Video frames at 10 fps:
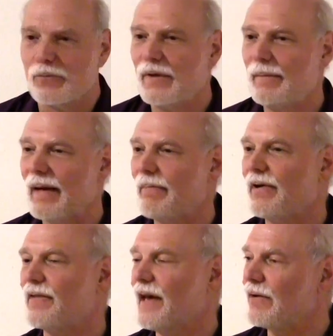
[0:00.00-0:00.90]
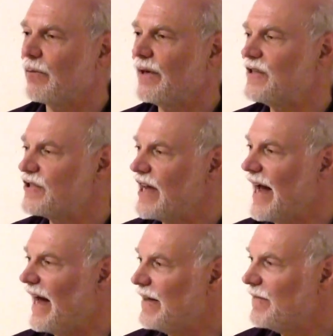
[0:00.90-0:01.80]
remember that we
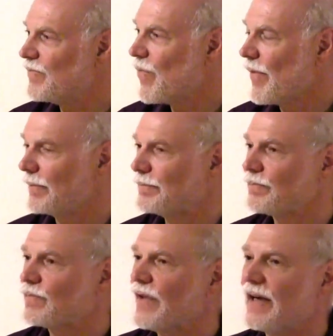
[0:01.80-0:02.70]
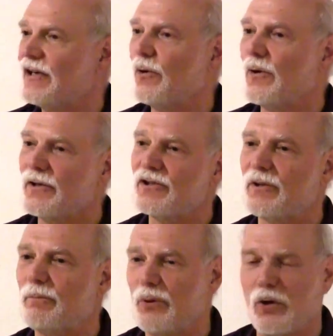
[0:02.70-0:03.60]
said that in order to
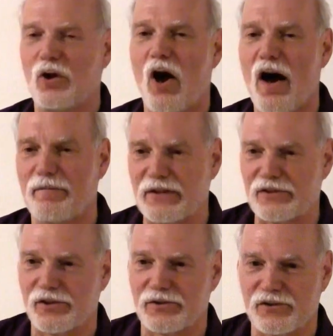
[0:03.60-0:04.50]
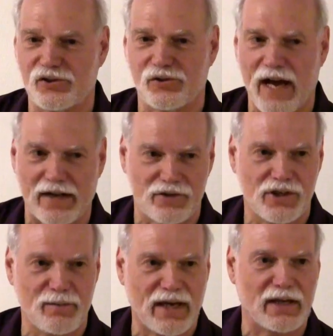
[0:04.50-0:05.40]
pull off a certain strategy
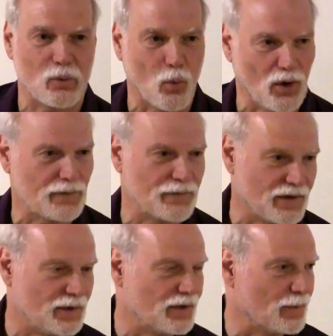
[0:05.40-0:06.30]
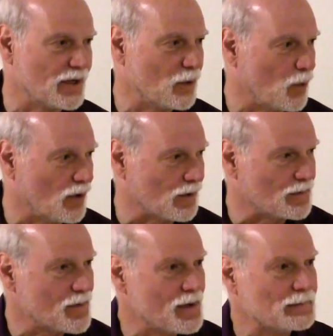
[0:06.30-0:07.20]
and make it work for you in the real world,